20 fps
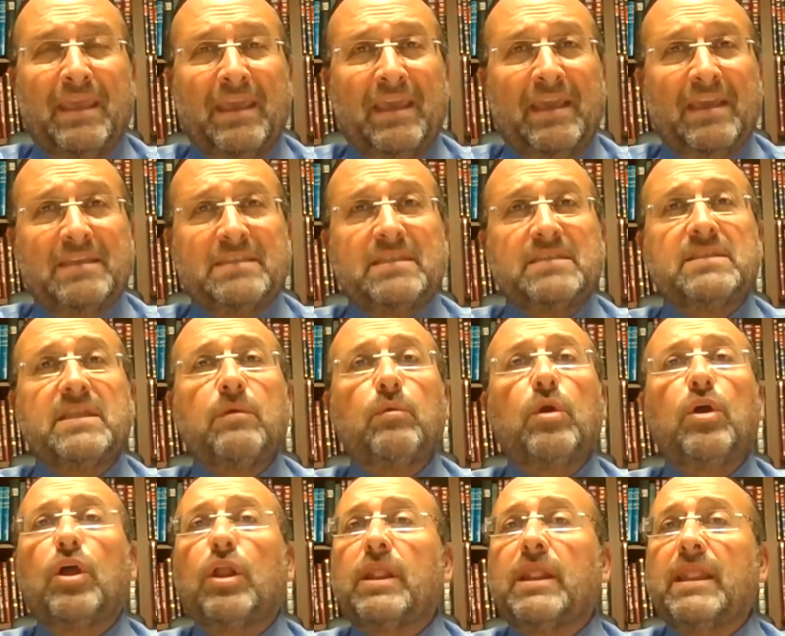He says there were
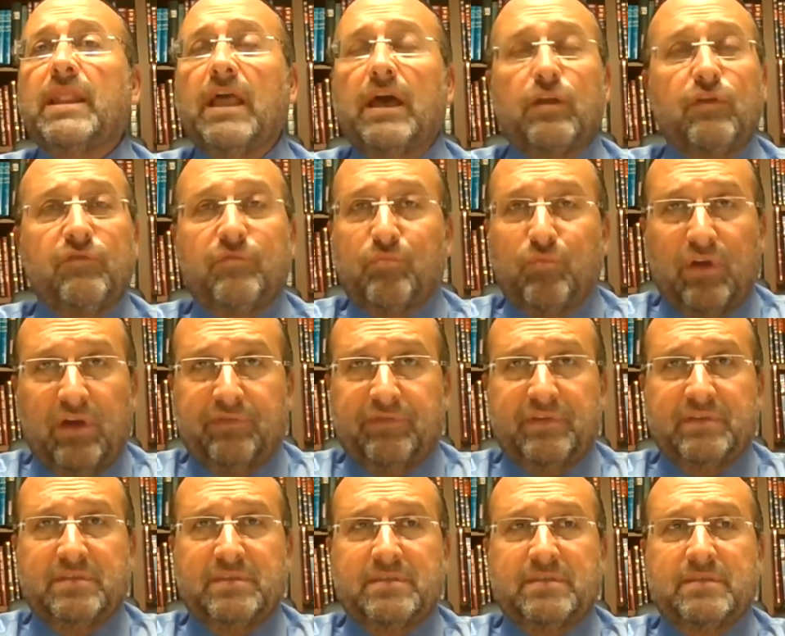a lot of
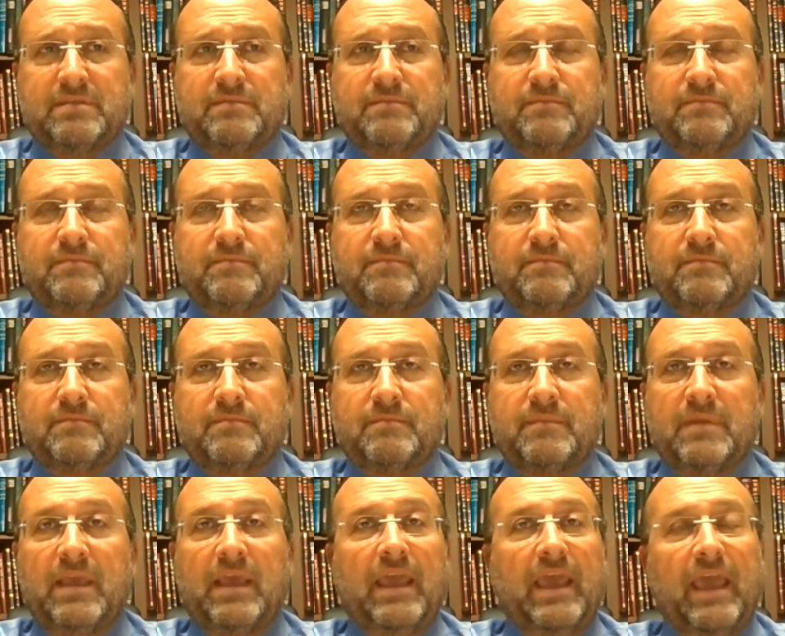prophets.
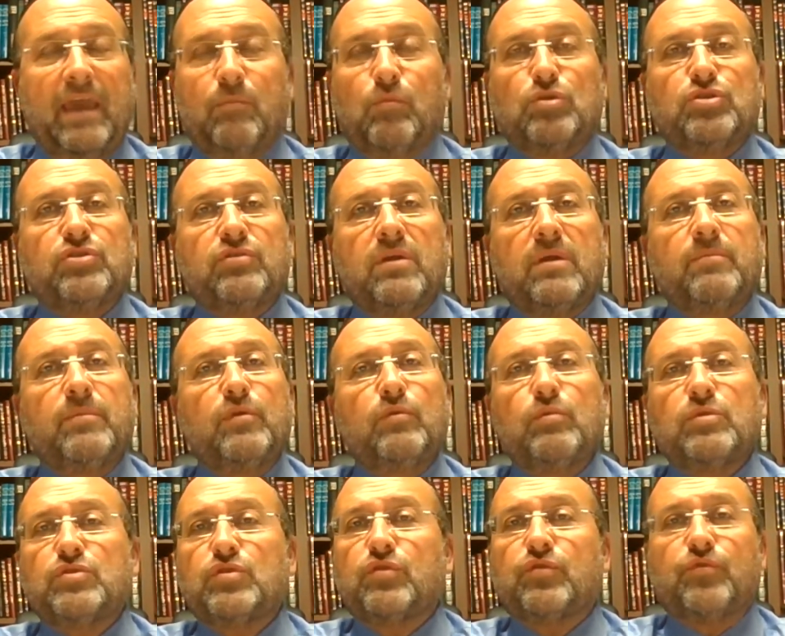And Moshe Rabbeinu
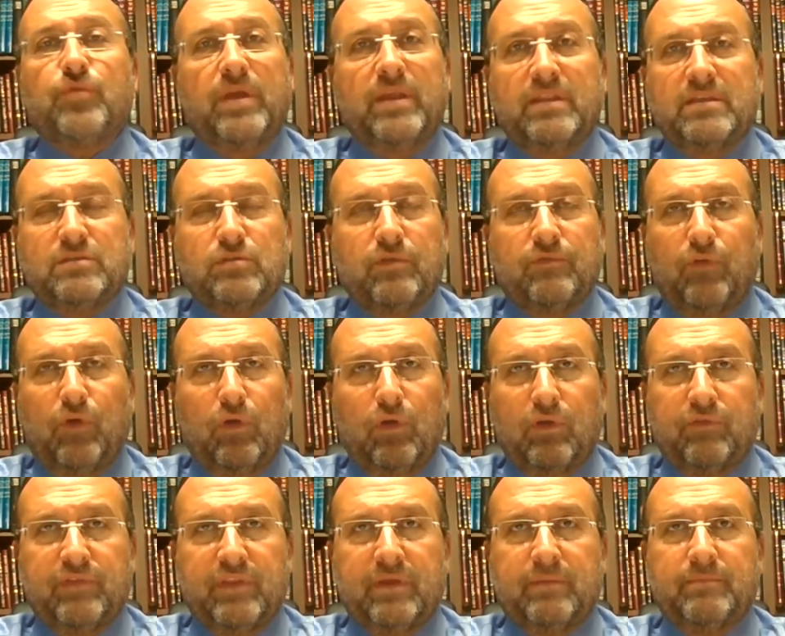was the greatest of all of them.